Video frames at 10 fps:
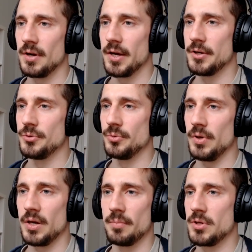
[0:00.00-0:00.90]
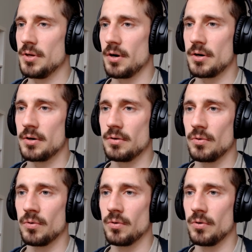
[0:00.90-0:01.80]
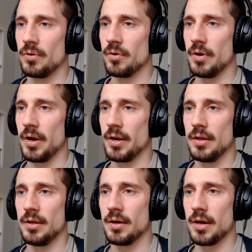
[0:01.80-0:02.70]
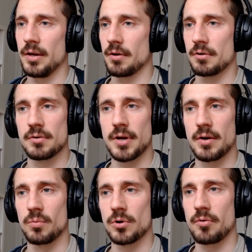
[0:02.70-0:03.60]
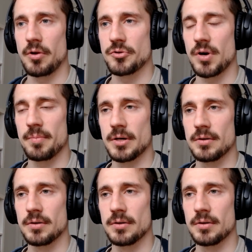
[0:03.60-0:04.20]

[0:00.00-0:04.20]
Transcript: and do EMDR or any other kind of work around trauma?